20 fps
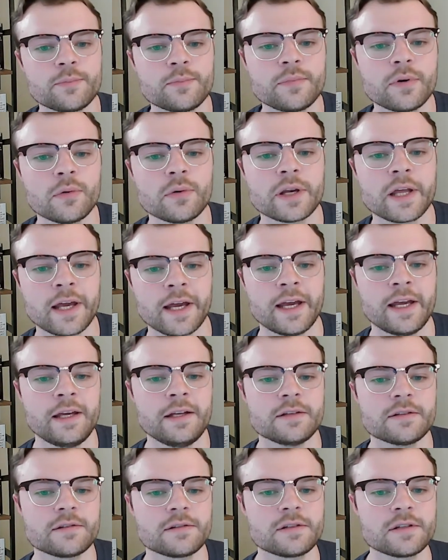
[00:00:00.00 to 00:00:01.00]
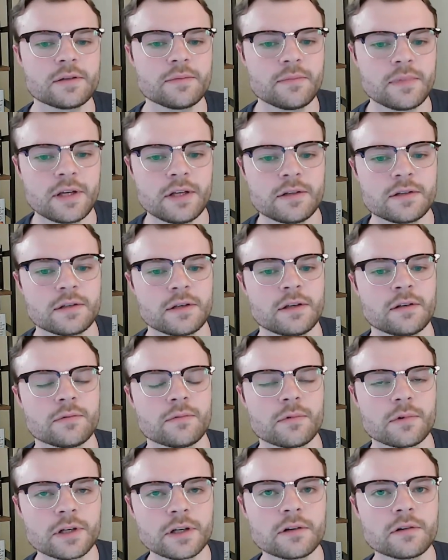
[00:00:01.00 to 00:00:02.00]
but would hate to meet in
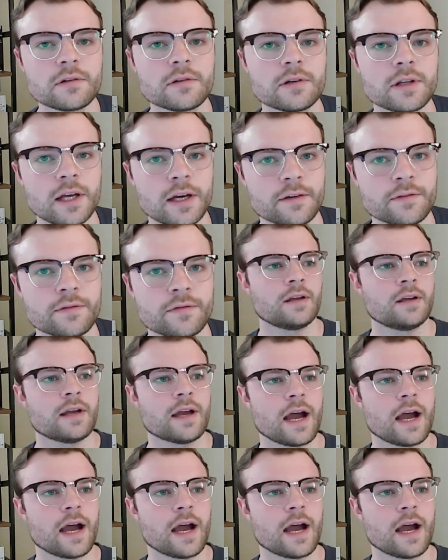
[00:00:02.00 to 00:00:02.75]
real life?